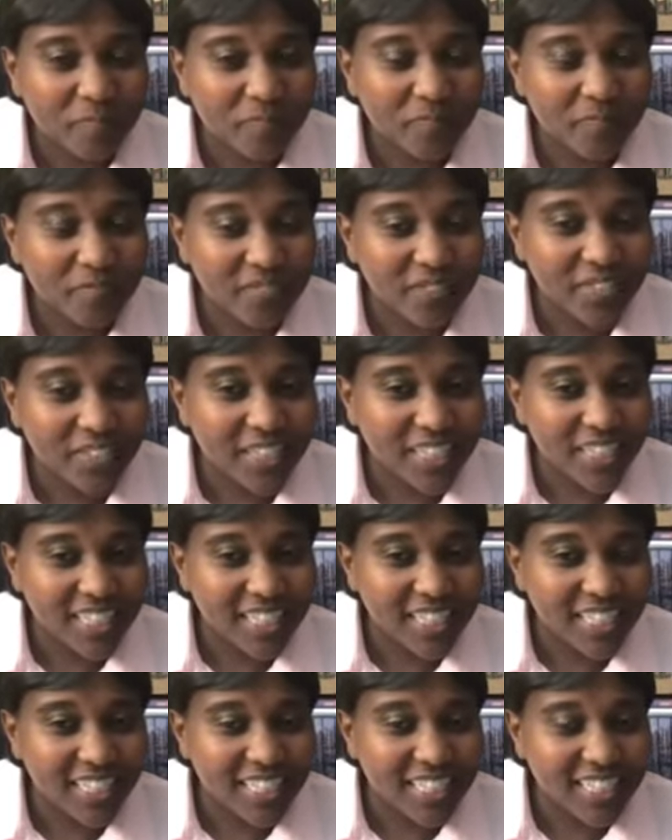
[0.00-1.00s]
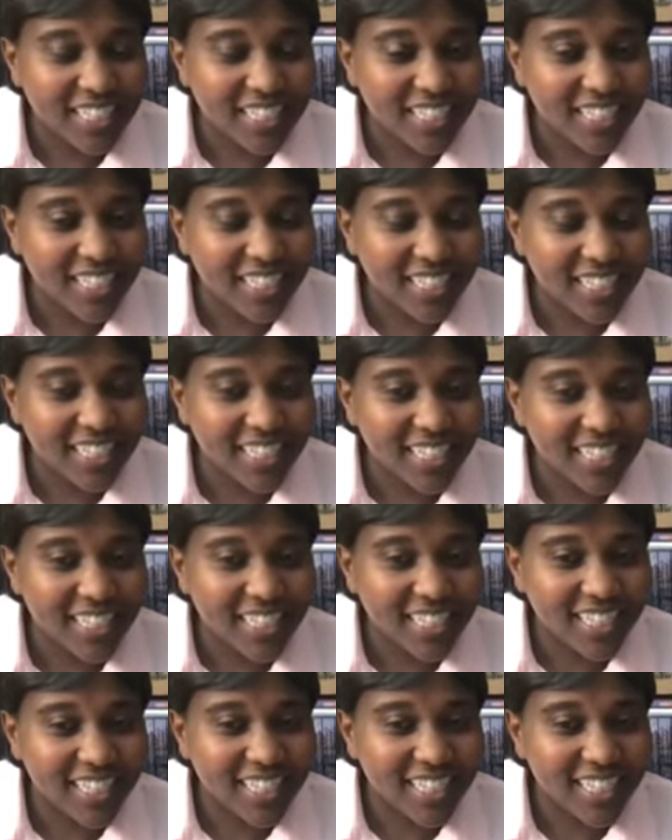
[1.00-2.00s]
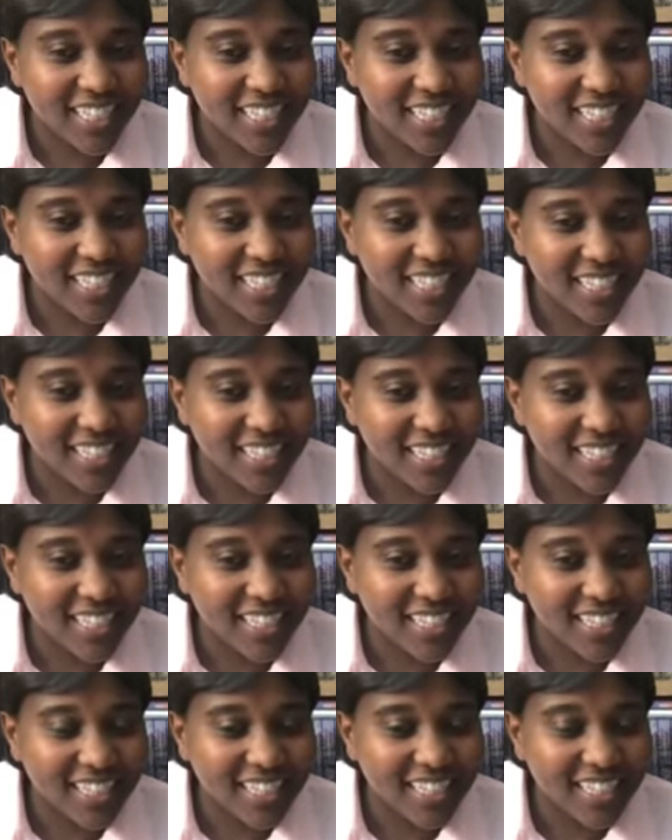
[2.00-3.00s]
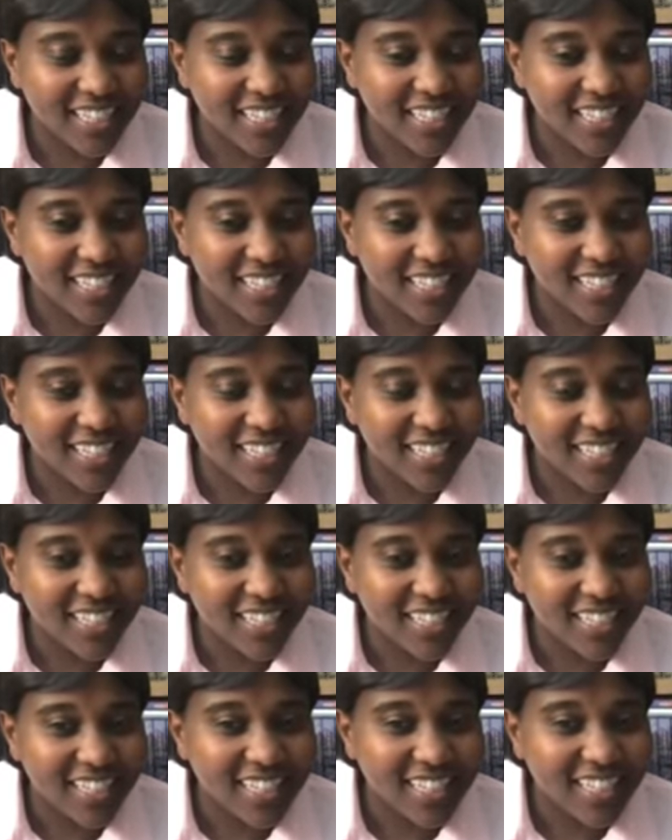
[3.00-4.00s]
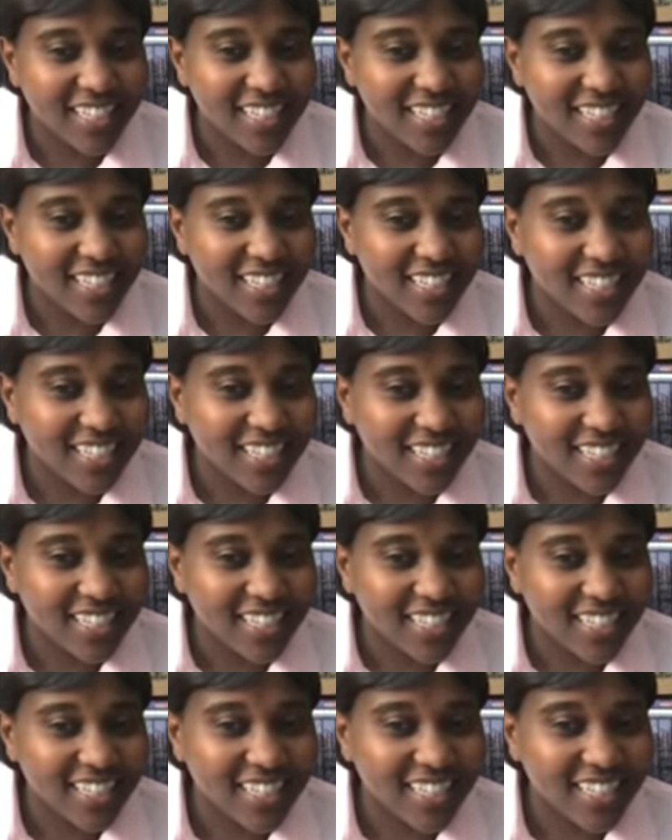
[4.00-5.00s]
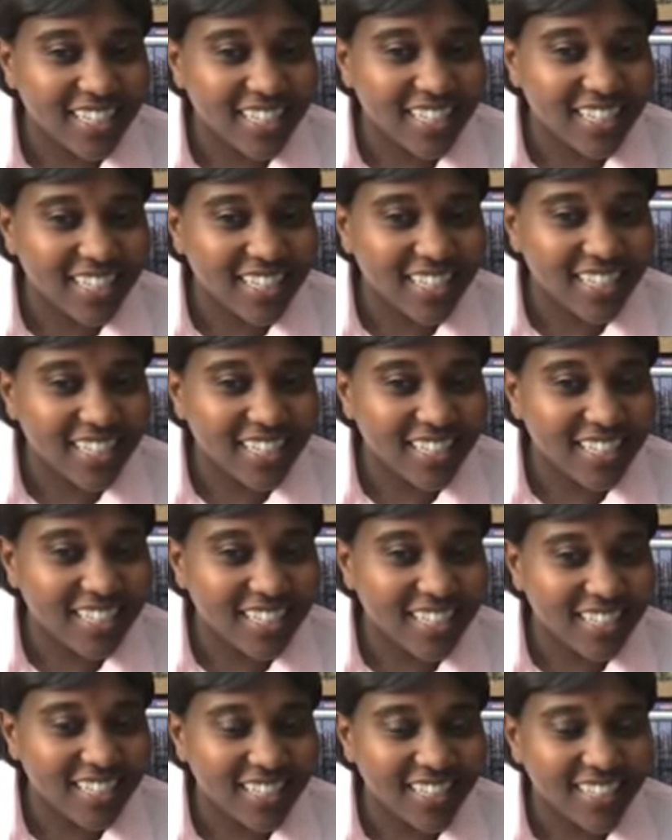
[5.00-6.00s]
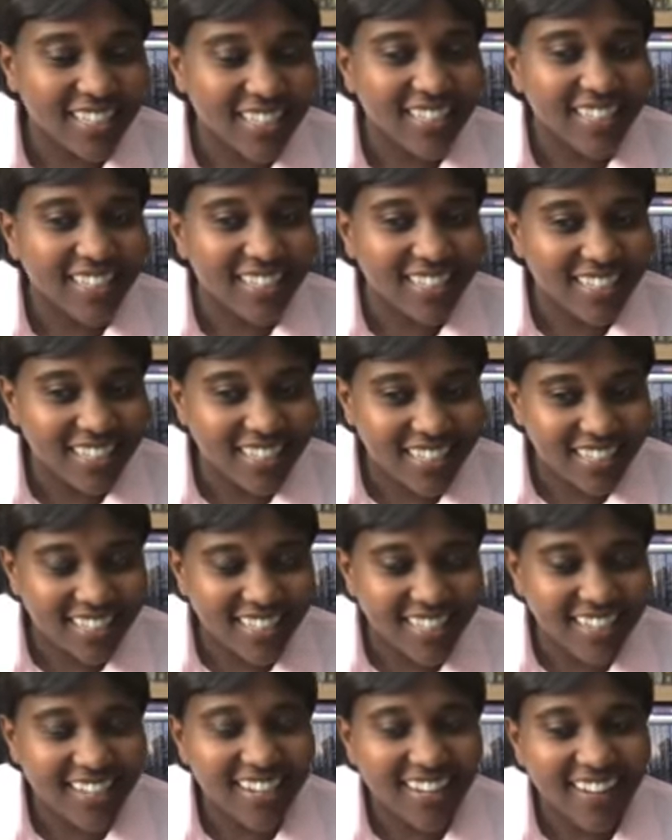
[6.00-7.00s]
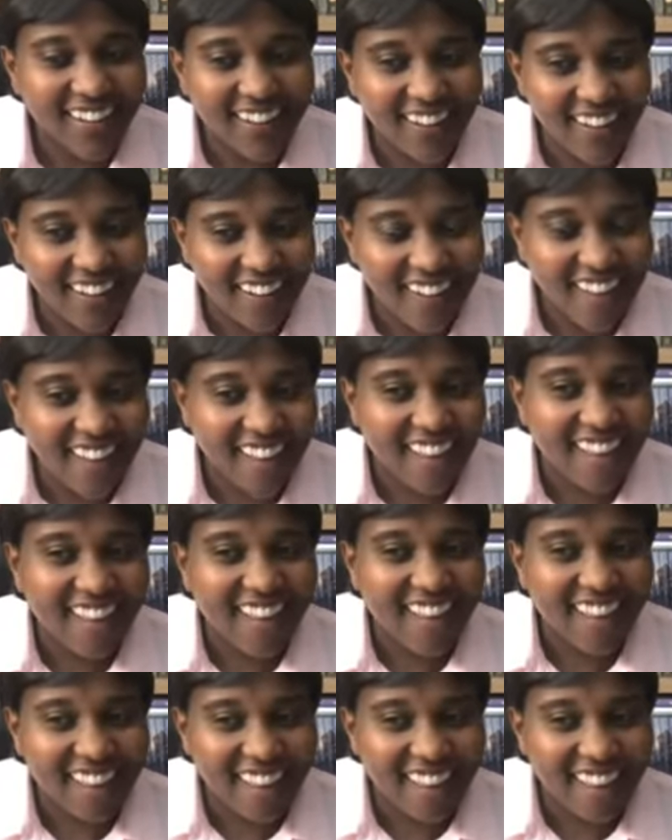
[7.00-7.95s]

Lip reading: The person shown says nothing.